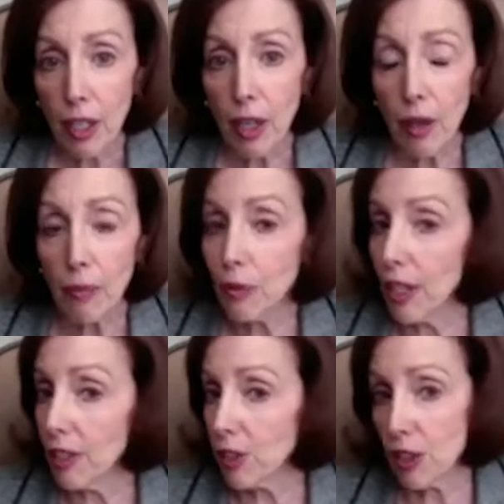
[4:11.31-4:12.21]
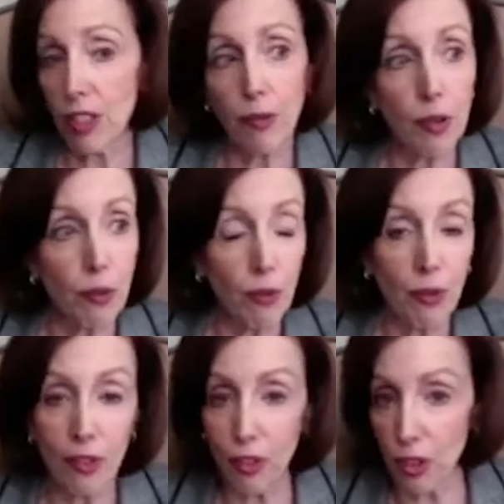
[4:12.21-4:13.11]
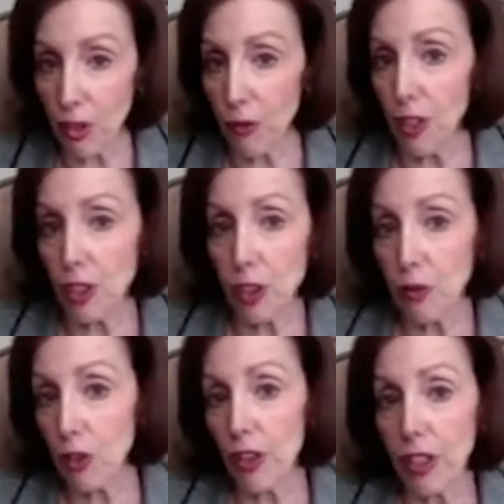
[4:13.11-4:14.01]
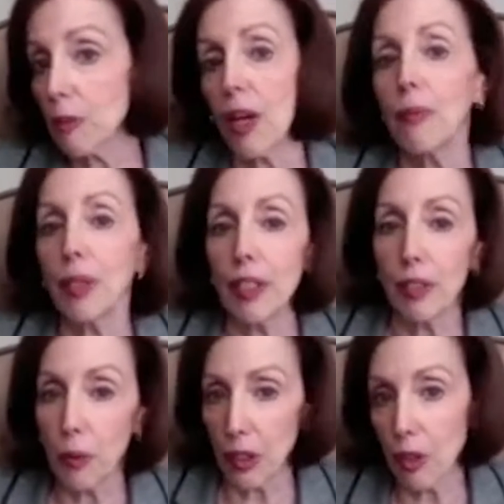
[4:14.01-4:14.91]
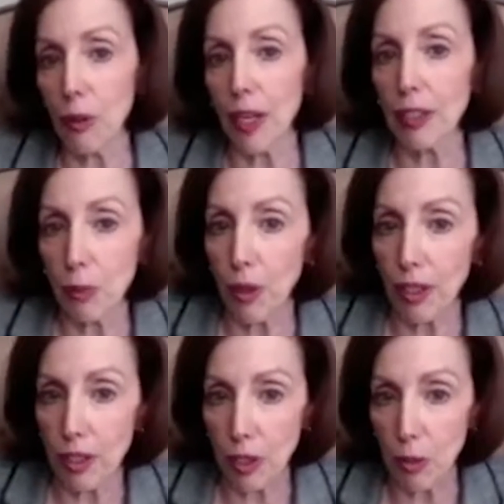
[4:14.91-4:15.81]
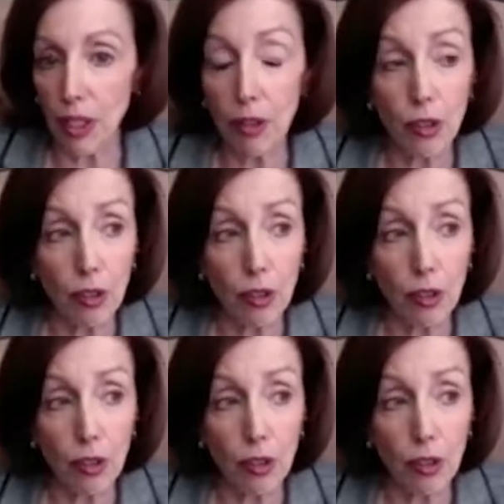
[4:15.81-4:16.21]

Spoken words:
And just to finish it, talking about me, and then we can go back to PracticePanther.